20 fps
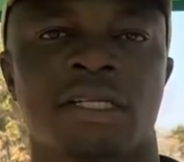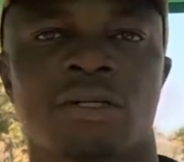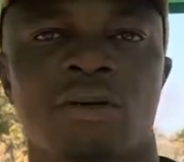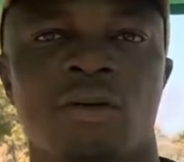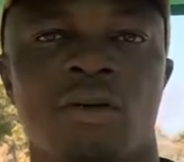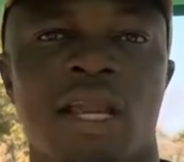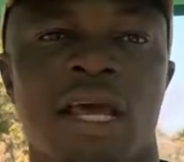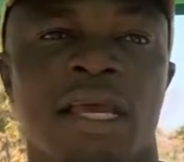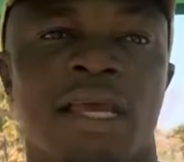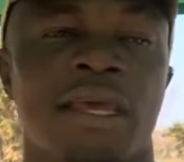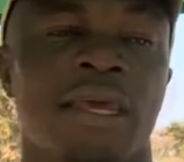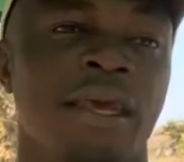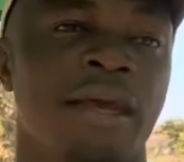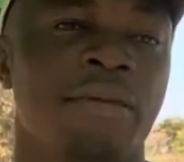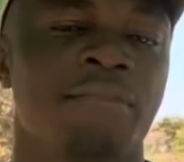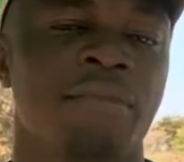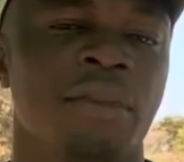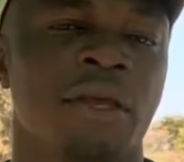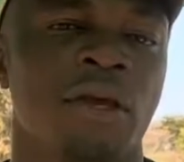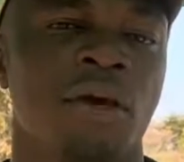So like here,
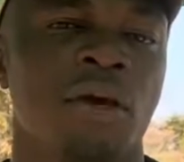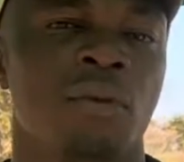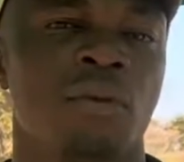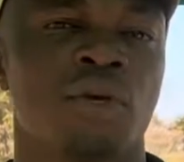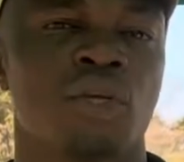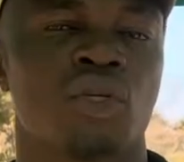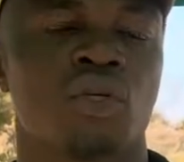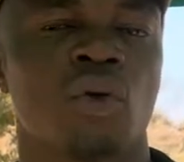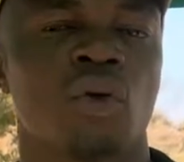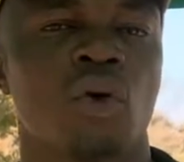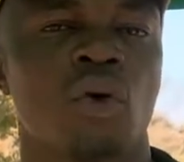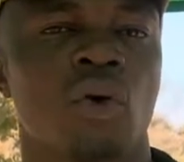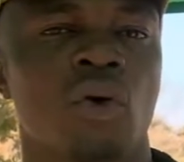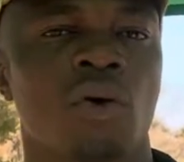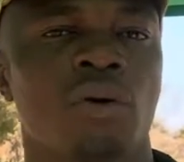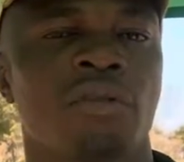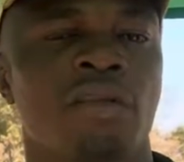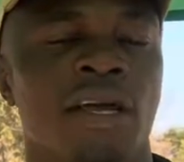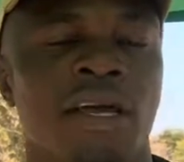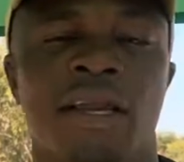we
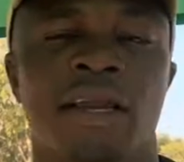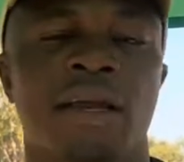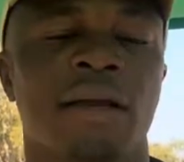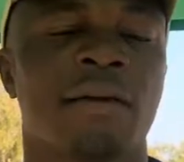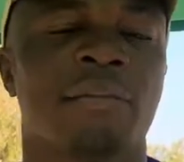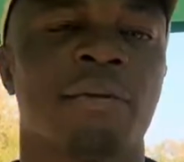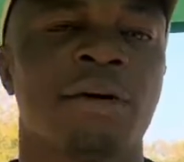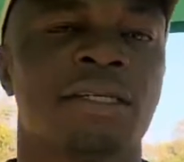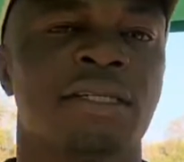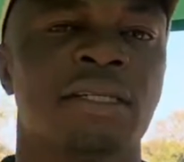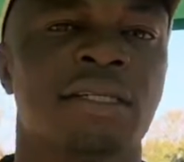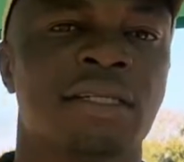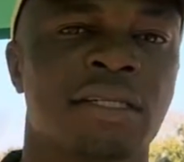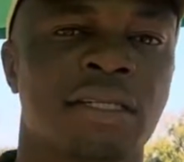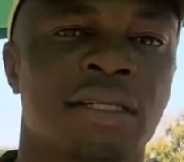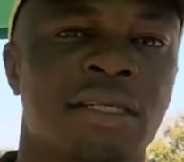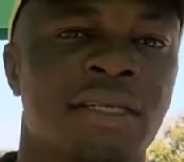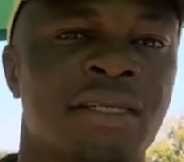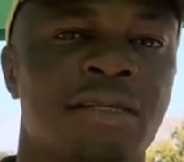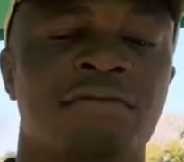saw the carrying
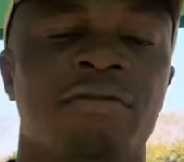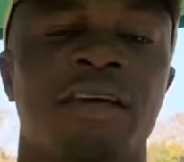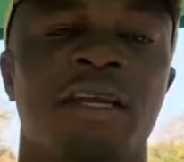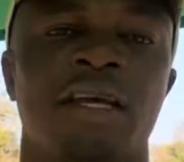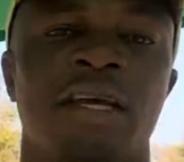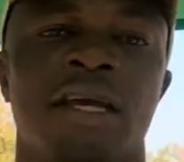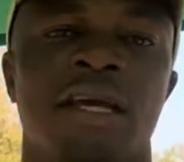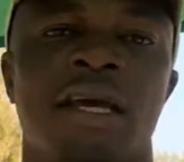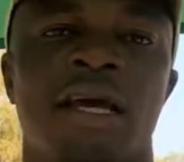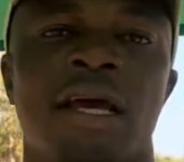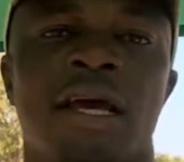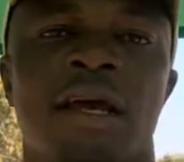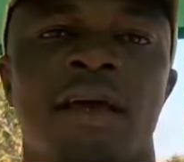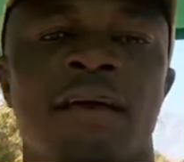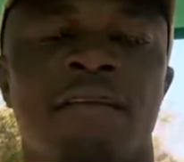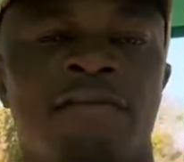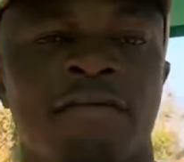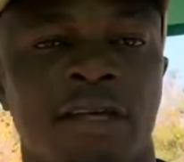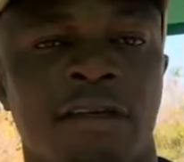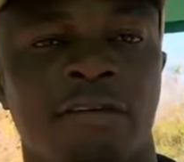capacity is very
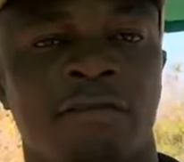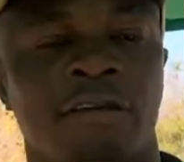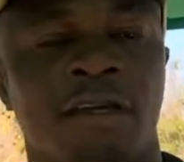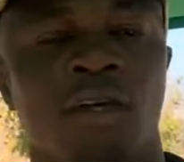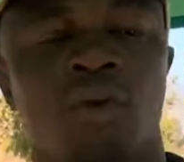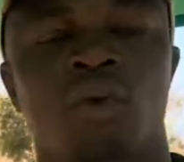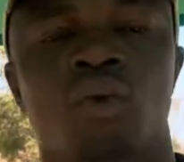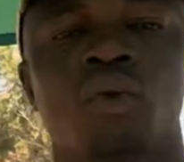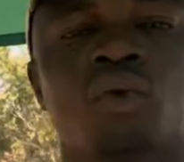good.